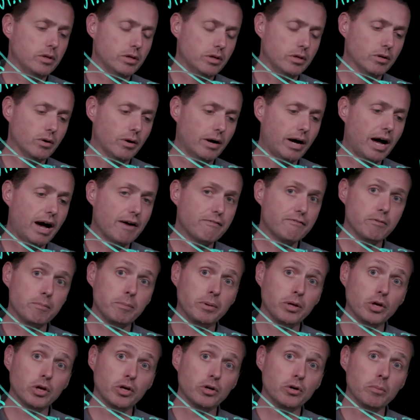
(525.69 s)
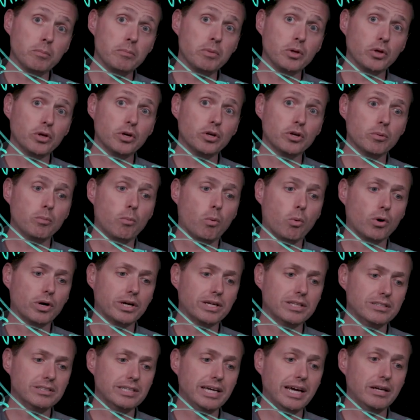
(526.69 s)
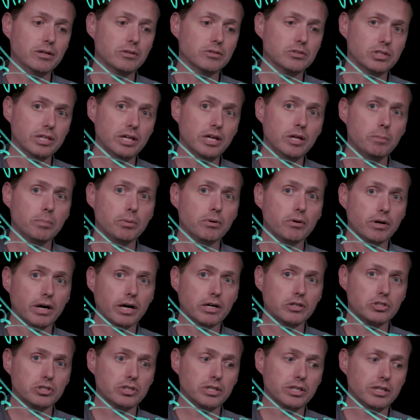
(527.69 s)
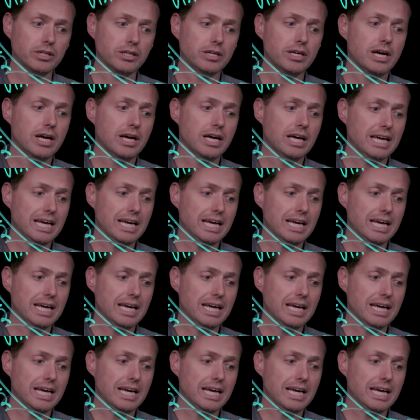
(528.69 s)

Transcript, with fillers: you know, half a million or a million or more containers in production